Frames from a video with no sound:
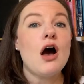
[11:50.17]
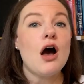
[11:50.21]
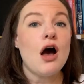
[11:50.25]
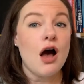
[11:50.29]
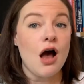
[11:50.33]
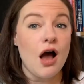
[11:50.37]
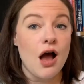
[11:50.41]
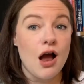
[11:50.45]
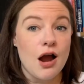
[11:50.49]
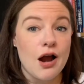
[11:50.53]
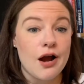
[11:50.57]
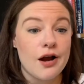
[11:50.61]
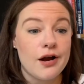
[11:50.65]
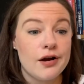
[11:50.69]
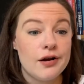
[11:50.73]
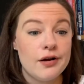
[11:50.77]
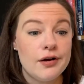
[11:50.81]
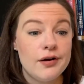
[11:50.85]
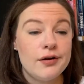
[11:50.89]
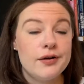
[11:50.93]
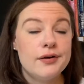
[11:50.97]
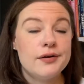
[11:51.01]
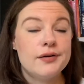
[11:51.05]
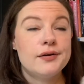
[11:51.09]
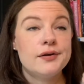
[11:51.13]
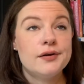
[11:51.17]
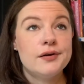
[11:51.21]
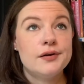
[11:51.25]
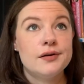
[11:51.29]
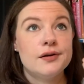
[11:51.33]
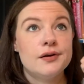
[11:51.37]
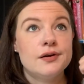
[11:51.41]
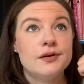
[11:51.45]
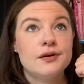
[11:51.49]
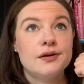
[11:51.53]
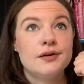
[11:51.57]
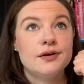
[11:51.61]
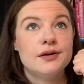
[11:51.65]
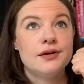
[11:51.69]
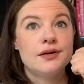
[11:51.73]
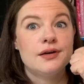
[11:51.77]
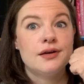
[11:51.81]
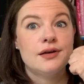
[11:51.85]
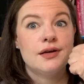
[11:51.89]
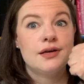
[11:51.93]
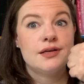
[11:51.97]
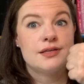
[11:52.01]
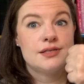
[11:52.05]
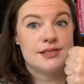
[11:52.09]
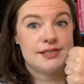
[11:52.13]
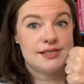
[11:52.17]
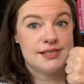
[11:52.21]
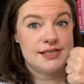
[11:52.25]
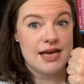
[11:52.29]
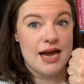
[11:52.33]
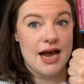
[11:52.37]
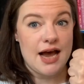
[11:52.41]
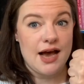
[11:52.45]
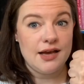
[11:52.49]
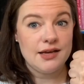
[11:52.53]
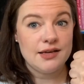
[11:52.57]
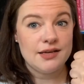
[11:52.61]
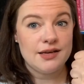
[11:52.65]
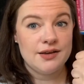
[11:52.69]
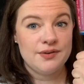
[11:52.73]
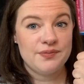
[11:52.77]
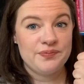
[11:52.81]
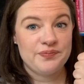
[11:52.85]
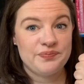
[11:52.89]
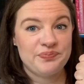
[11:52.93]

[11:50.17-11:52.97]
are stock,